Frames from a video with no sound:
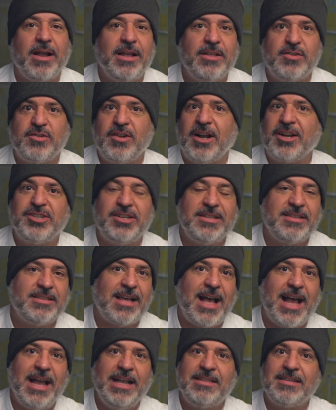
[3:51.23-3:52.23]
Construction
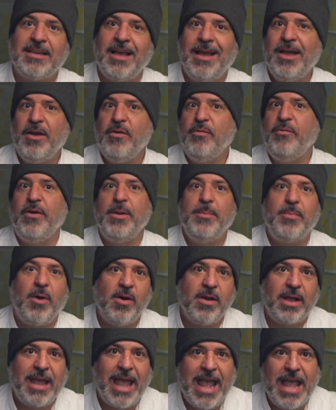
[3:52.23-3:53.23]
sites,
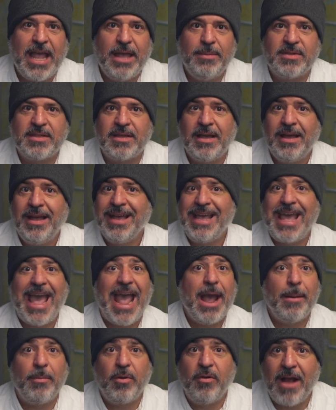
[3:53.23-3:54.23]
football games,
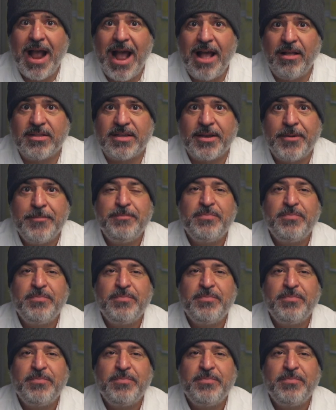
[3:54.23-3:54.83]
campgrounds,